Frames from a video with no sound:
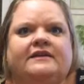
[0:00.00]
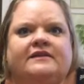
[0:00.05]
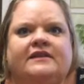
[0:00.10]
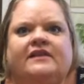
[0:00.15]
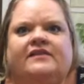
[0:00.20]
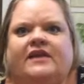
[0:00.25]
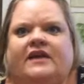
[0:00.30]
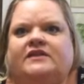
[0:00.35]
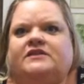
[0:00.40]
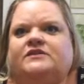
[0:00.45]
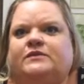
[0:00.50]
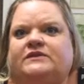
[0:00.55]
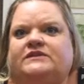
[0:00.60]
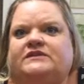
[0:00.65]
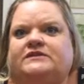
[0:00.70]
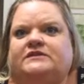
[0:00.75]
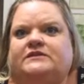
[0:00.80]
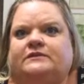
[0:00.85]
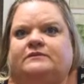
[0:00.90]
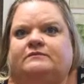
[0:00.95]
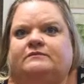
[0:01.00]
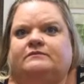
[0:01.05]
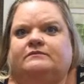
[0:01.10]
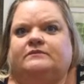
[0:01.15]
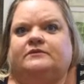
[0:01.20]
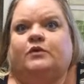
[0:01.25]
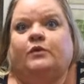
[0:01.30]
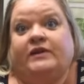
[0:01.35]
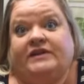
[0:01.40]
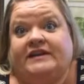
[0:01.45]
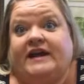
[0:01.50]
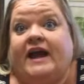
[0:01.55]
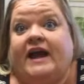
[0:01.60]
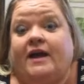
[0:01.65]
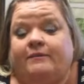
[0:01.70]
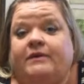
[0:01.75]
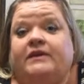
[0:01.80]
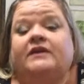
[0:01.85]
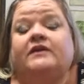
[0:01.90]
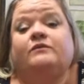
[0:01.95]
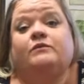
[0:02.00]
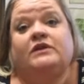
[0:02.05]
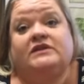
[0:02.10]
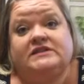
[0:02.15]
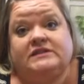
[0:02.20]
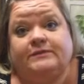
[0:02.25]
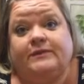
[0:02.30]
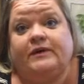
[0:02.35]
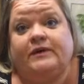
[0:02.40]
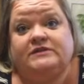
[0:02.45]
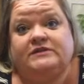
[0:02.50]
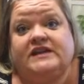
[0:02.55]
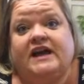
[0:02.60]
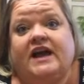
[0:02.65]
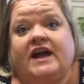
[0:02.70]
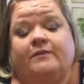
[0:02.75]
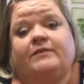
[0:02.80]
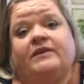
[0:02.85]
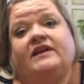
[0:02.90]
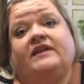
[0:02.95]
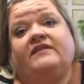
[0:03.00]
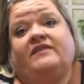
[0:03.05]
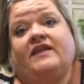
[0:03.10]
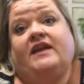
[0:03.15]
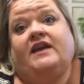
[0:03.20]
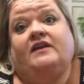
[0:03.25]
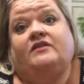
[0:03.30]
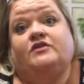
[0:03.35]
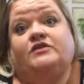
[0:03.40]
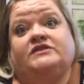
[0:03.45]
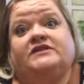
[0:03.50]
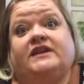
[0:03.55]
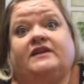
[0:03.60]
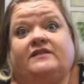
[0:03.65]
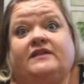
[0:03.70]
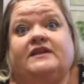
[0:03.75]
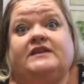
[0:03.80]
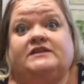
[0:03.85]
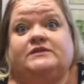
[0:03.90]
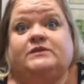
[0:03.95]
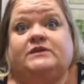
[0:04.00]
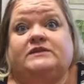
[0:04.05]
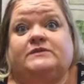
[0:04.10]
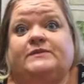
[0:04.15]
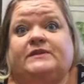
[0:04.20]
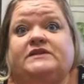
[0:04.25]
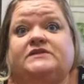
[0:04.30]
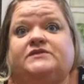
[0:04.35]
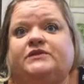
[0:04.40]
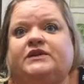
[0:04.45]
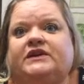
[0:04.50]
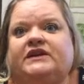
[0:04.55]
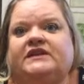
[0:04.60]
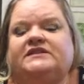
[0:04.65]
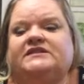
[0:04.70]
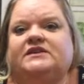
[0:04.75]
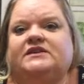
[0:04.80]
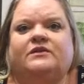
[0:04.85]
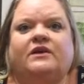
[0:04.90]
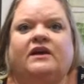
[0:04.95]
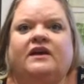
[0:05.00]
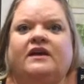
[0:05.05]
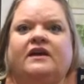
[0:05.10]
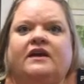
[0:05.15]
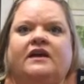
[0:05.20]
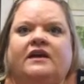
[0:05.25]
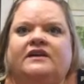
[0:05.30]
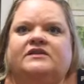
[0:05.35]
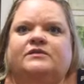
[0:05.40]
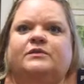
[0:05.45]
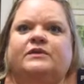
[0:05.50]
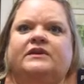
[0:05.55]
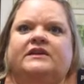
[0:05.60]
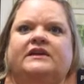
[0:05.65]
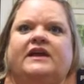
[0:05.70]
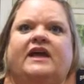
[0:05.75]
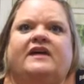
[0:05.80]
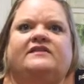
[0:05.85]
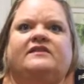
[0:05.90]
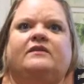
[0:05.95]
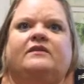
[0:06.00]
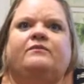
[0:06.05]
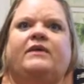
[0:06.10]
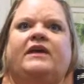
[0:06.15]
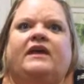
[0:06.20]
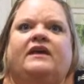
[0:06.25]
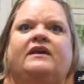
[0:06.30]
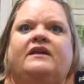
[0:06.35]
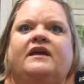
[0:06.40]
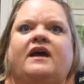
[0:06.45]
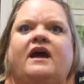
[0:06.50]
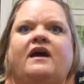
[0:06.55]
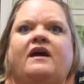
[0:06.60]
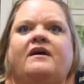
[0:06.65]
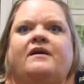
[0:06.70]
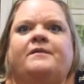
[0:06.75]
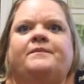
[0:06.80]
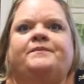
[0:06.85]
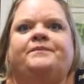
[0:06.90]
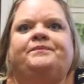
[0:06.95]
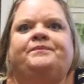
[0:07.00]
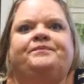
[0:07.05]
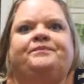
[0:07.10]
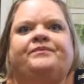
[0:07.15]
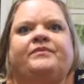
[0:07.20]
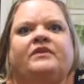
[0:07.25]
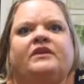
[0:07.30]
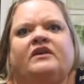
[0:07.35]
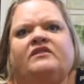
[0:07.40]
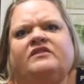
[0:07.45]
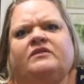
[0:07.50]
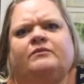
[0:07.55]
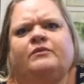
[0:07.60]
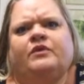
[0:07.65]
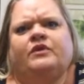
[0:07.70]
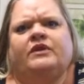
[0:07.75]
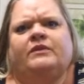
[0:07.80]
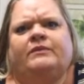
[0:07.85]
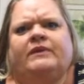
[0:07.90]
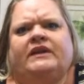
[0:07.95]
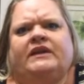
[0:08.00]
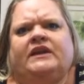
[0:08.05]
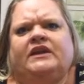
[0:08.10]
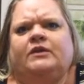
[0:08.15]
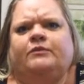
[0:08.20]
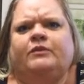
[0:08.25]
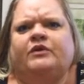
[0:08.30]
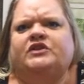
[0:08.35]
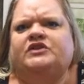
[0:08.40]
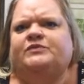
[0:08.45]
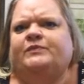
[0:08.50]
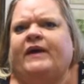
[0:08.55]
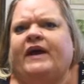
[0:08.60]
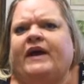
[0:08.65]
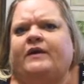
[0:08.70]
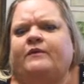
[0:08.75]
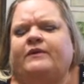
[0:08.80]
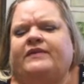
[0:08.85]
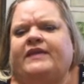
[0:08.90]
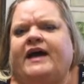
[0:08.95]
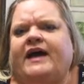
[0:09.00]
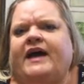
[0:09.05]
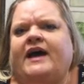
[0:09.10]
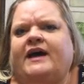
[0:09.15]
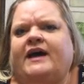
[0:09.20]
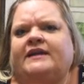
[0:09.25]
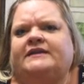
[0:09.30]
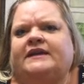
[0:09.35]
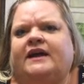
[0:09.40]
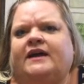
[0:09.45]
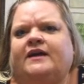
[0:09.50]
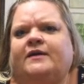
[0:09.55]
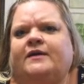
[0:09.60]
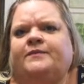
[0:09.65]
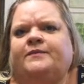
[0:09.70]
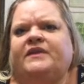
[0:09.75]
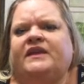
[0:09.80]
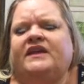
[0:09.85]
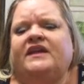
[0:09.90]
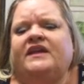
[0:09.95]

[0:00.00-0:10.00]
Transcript: that that's what's going to happen and what's supposed to happen, and they understand that it's what's best for kids. So it's really hasn't been there hasn't really been any pushback with that. And